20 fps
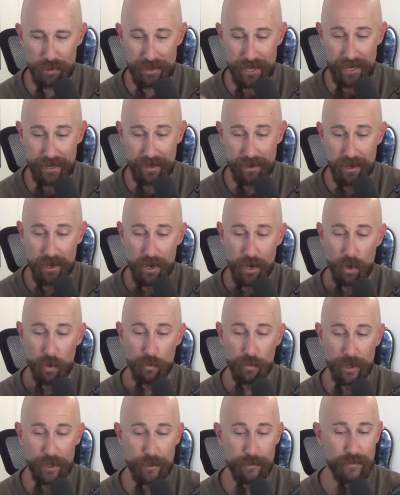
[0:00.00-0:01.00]
And then
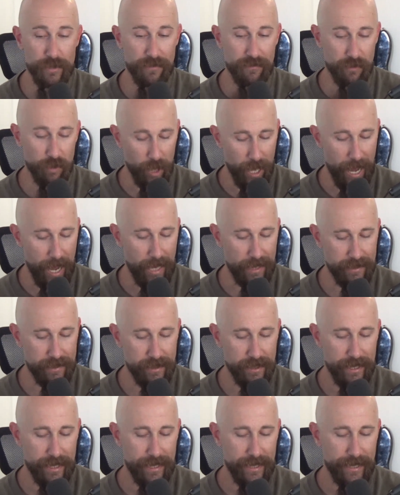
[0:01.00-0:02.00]
Rhythms of Class
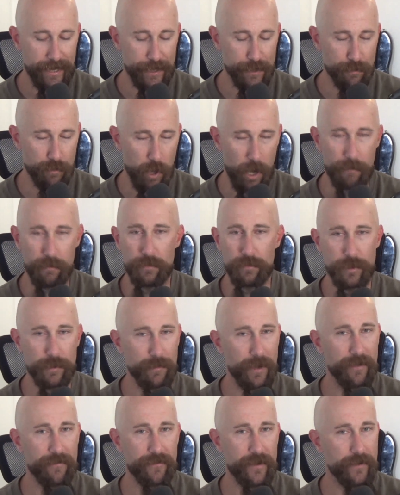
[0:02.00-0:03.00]
is probably
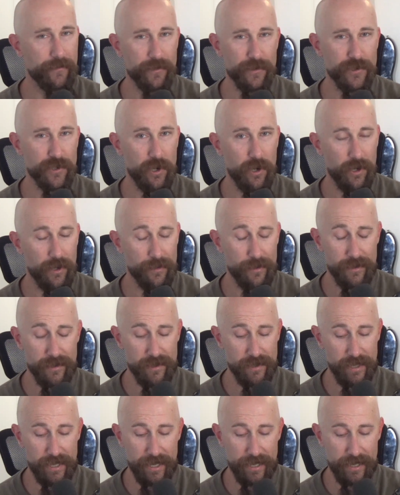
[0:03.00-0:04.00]
my favorite song on
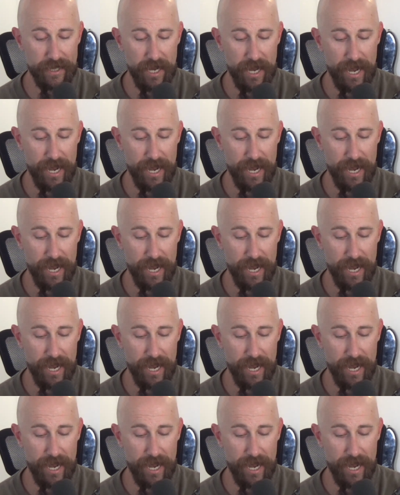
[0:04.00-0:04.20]
this thing.